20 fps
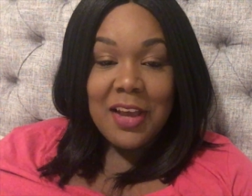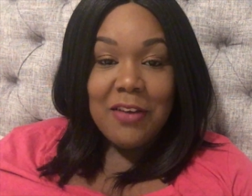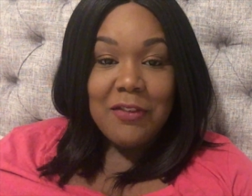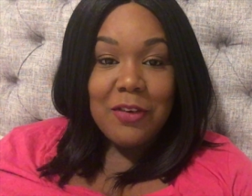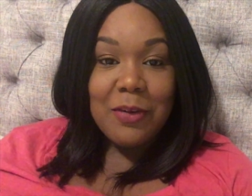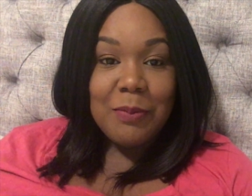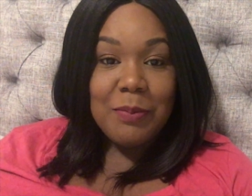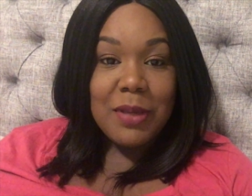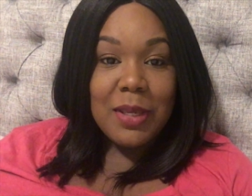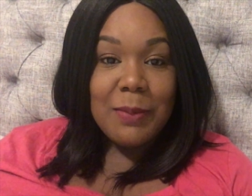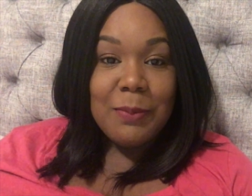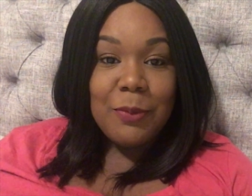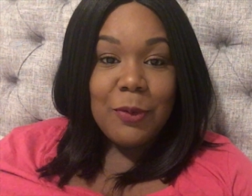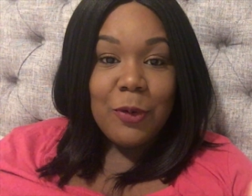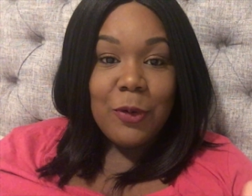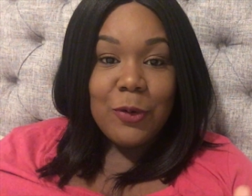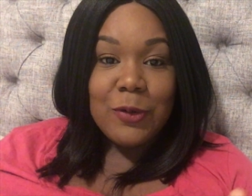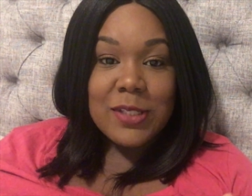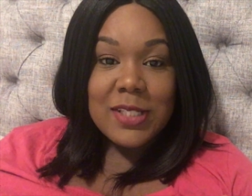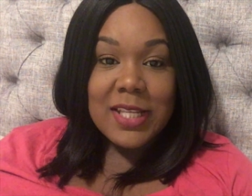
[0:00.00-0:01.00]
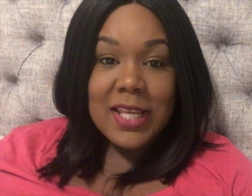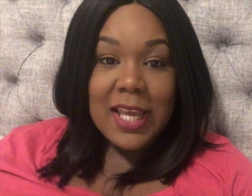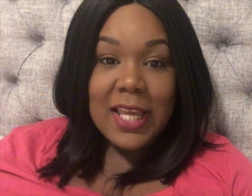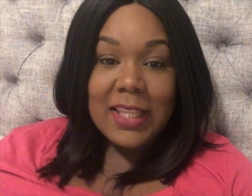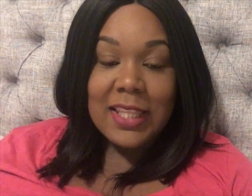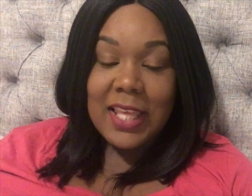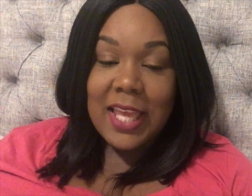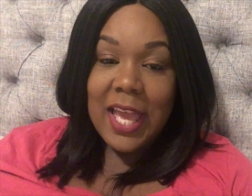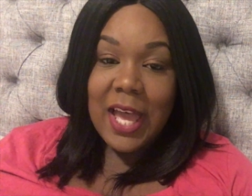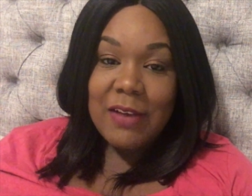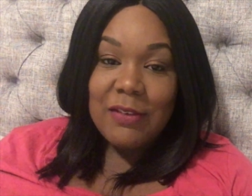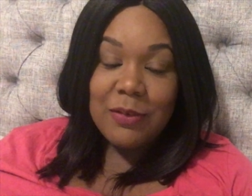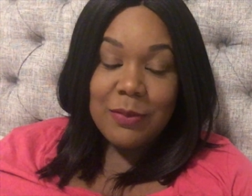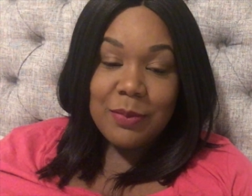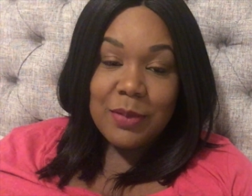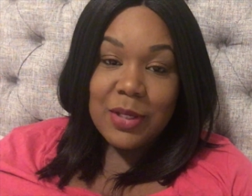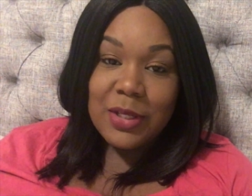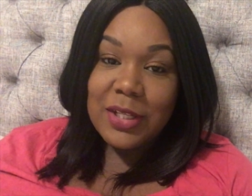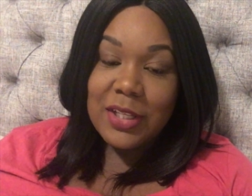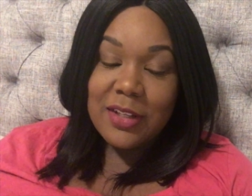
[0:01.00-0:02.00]
from people saying they have
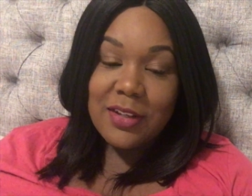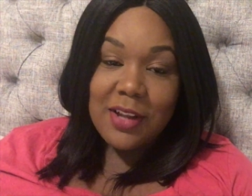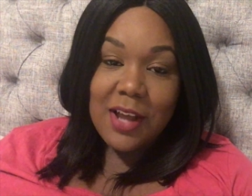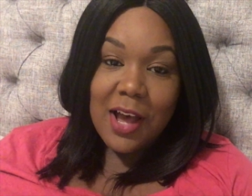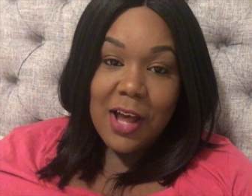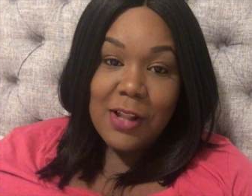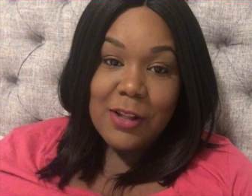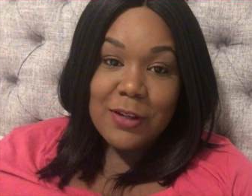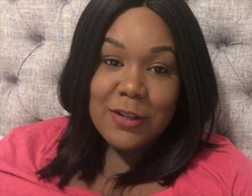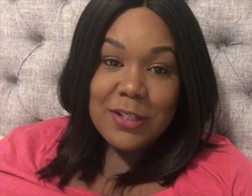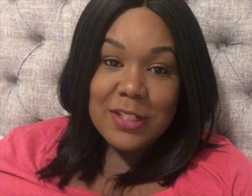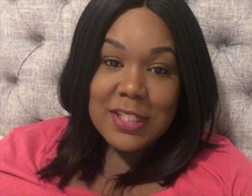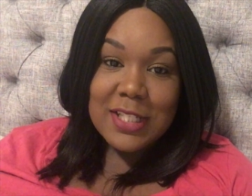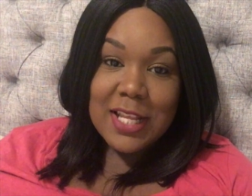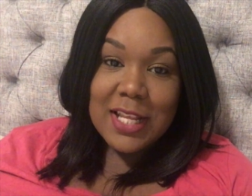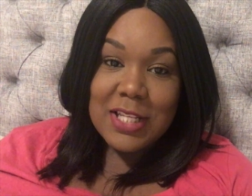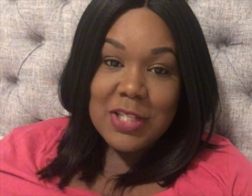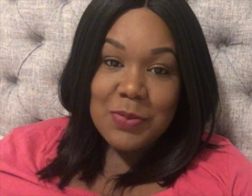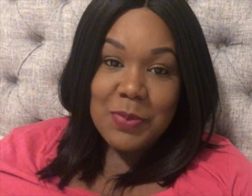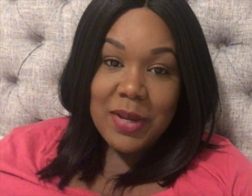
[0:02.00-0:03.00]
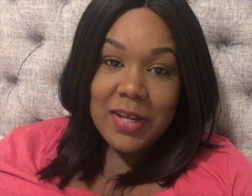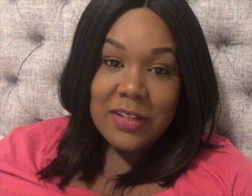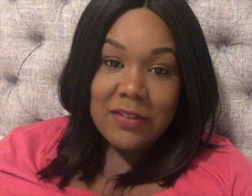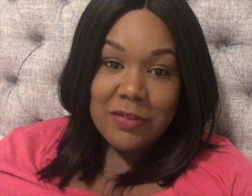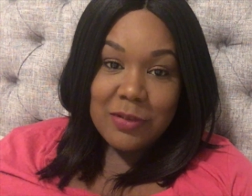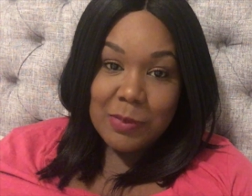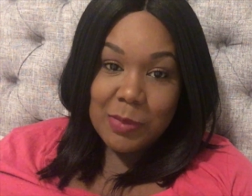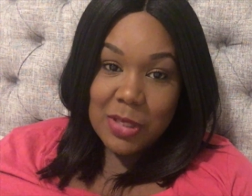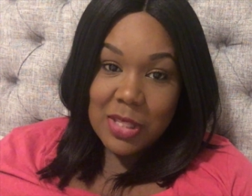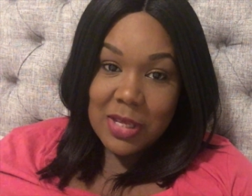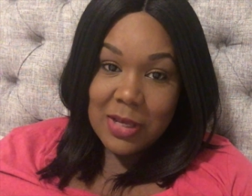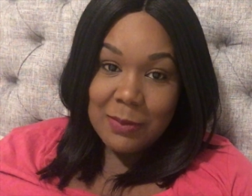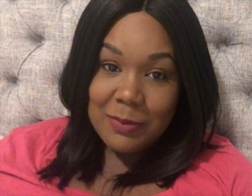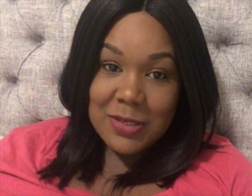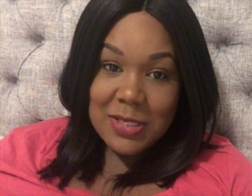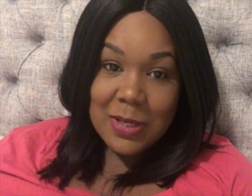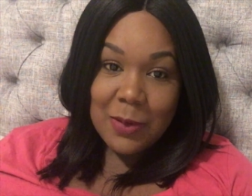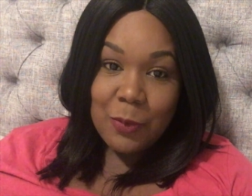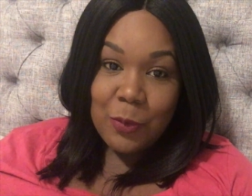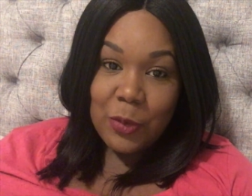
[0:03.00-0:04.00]
$1,000,000 that's waiting from them
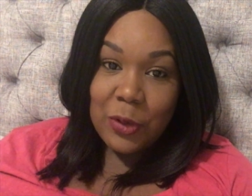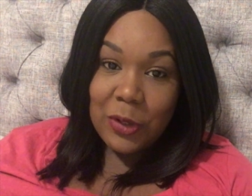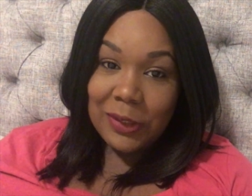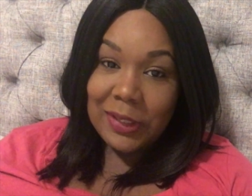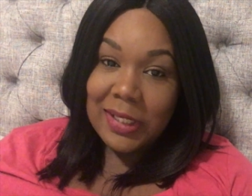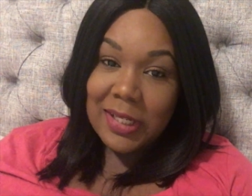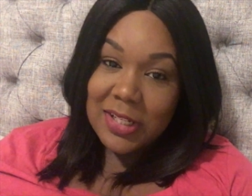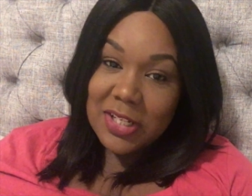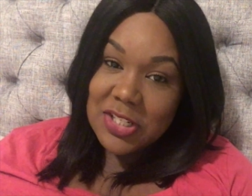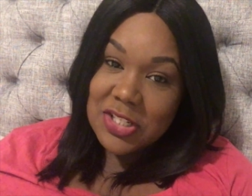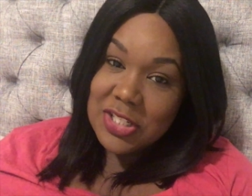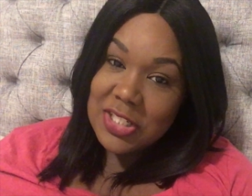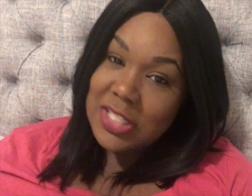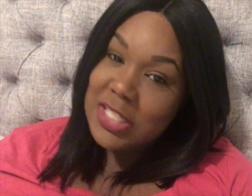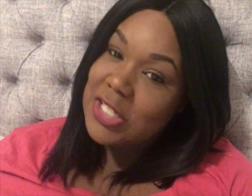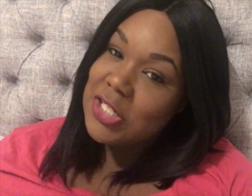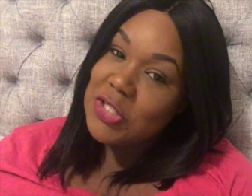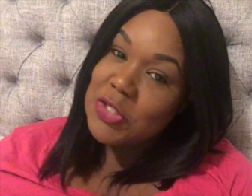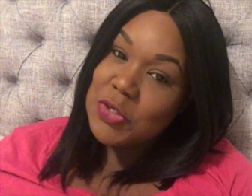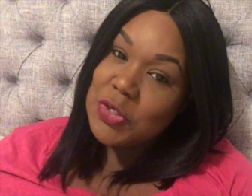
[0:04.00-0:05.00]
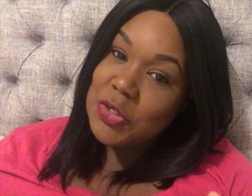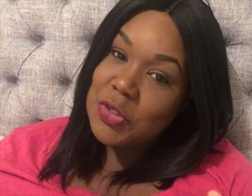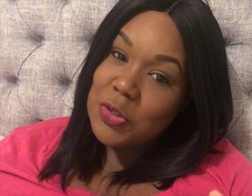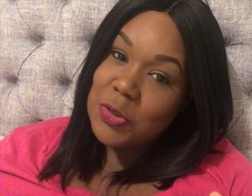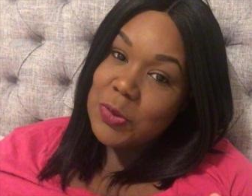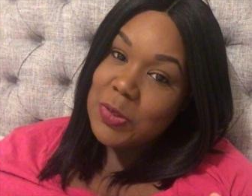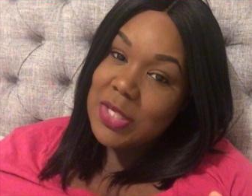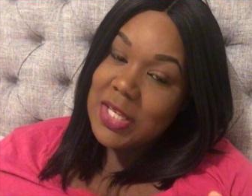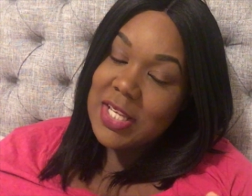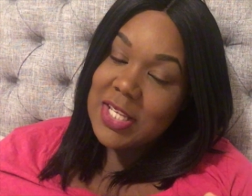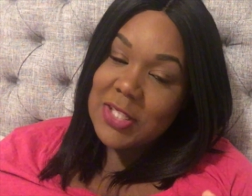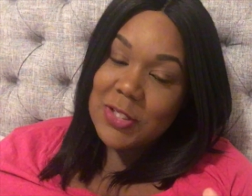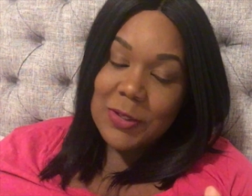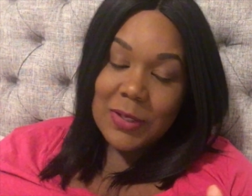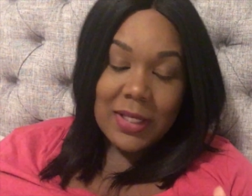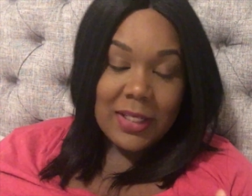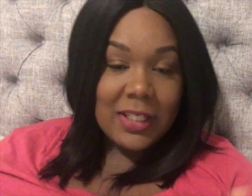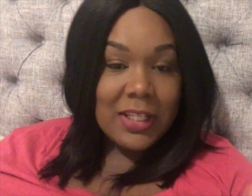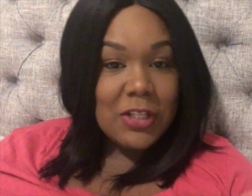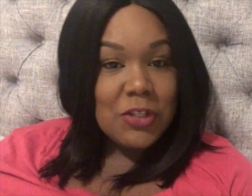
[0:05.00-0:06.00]
somewhere and they just need you to do this or
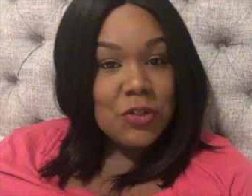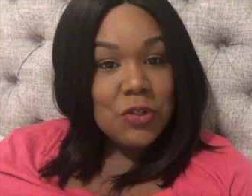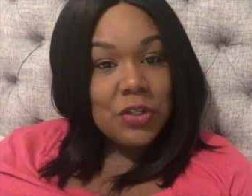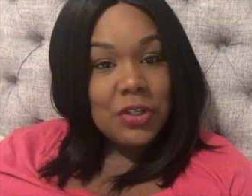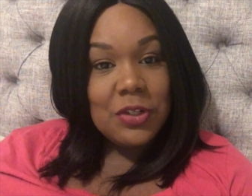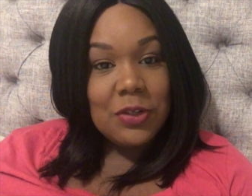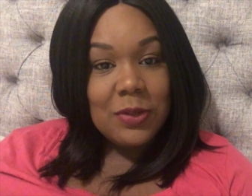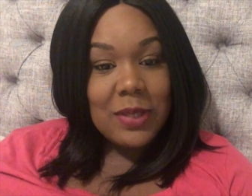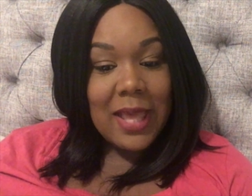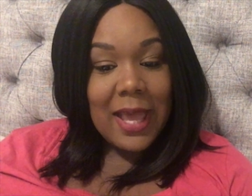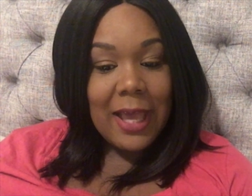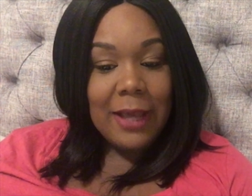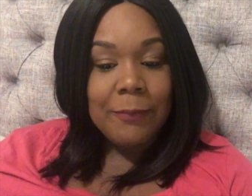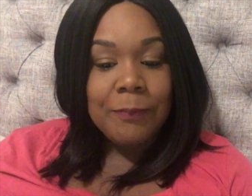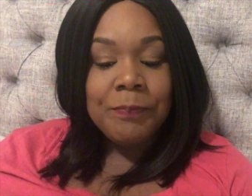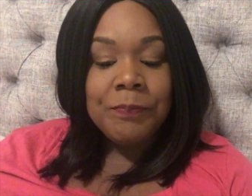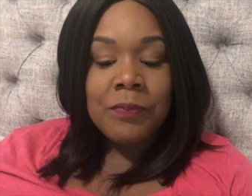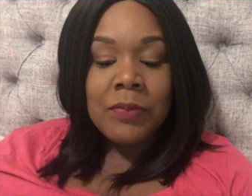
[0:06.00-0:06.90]
they need you to do that.